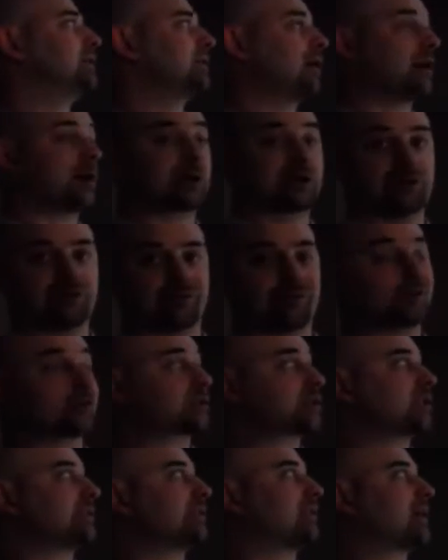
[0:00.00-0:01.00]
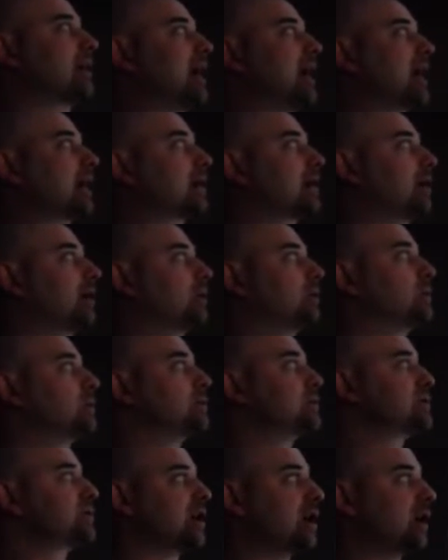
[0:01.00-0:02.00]
our conversion of our echo.
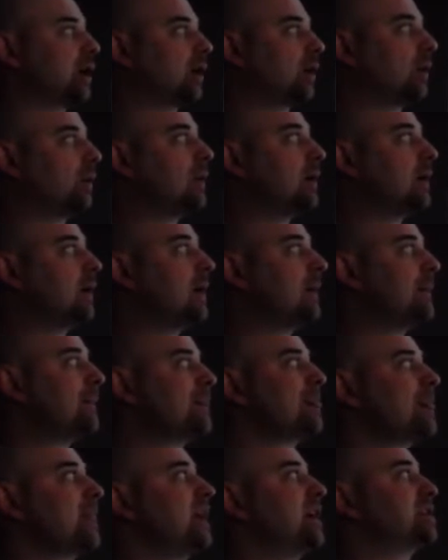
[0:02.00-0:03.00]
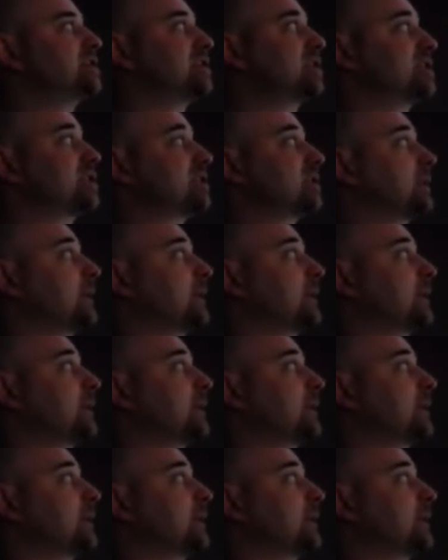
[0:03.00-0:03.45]
So it just,